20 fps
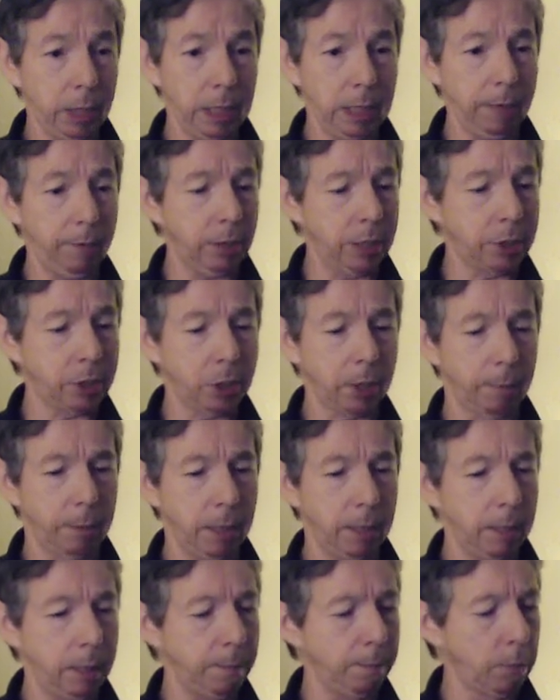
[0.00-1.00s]
even some
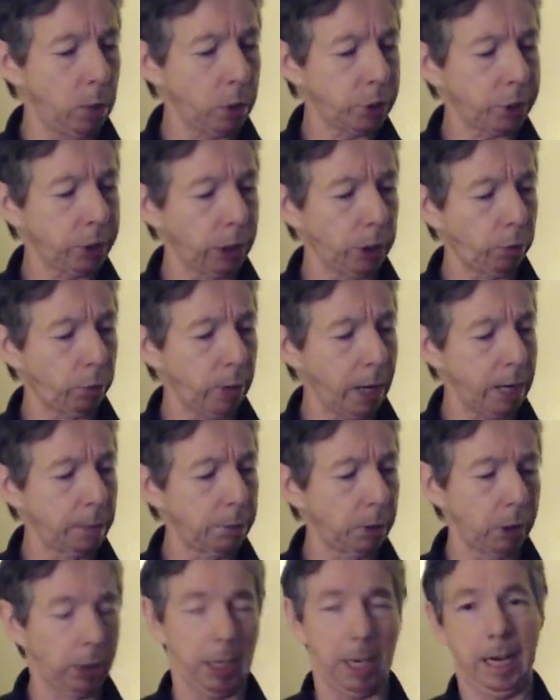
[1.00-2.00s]
of the most
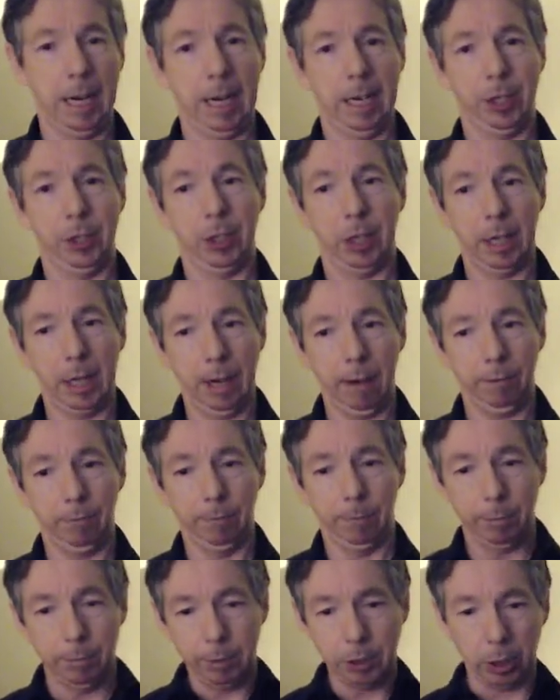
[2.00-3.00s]
incredible lines that I've
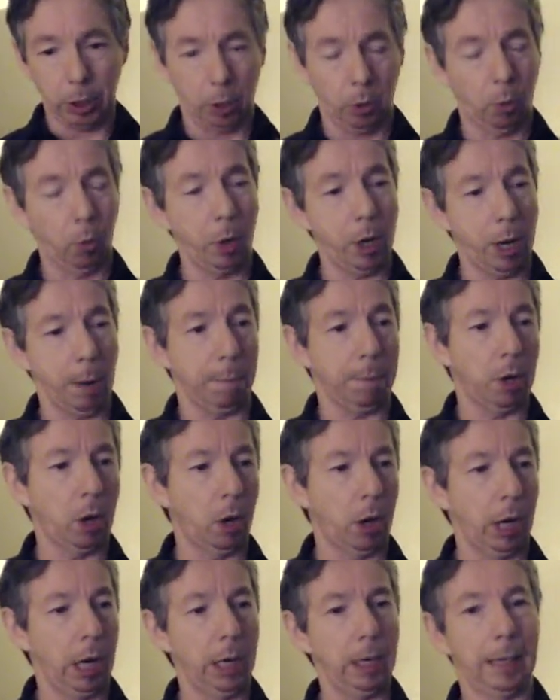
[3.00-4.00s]
torn
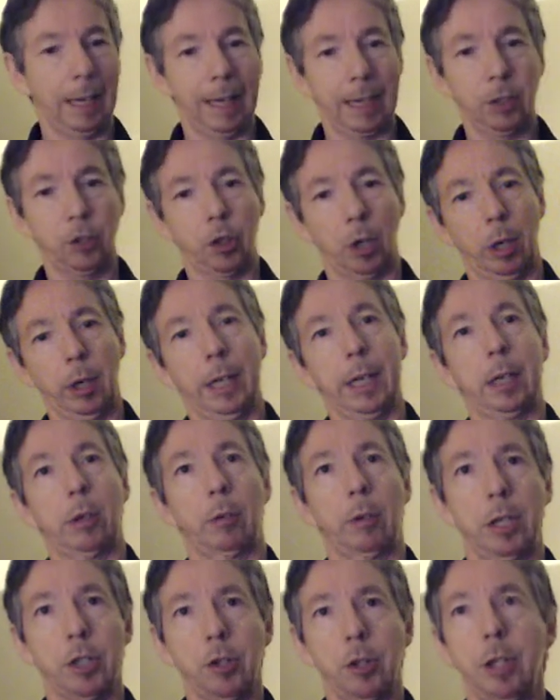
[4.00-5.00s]
apart, like Charlie
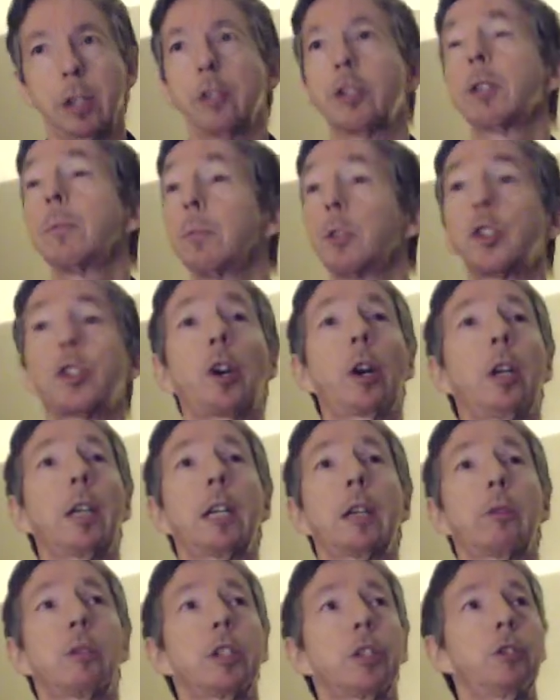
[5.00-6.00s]
Christian, some
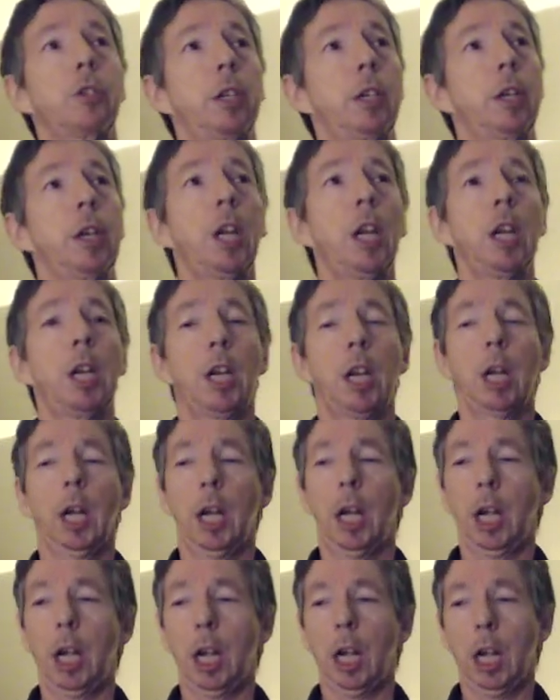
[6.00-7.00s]
Charlie Christian,
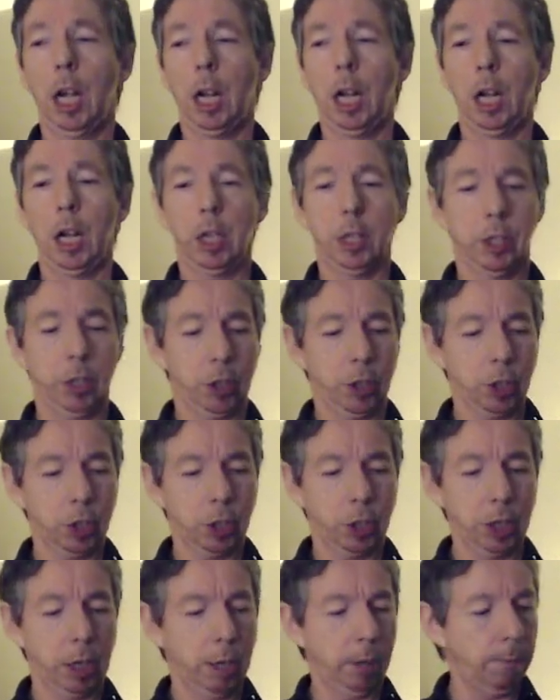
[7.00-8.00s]

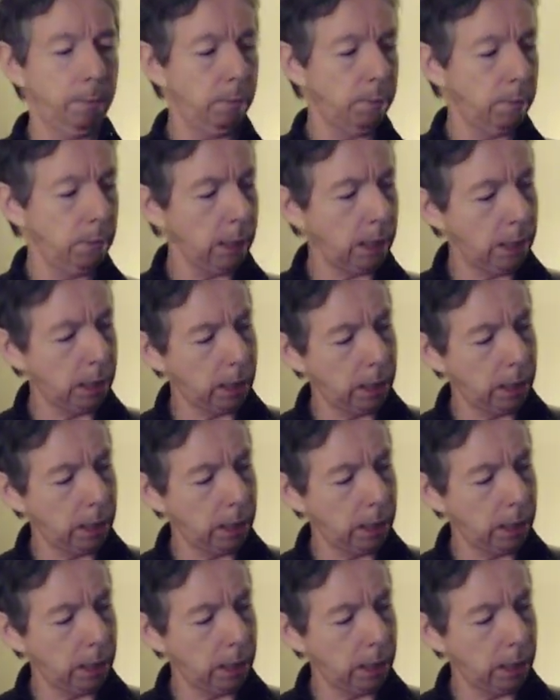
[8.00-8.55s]
some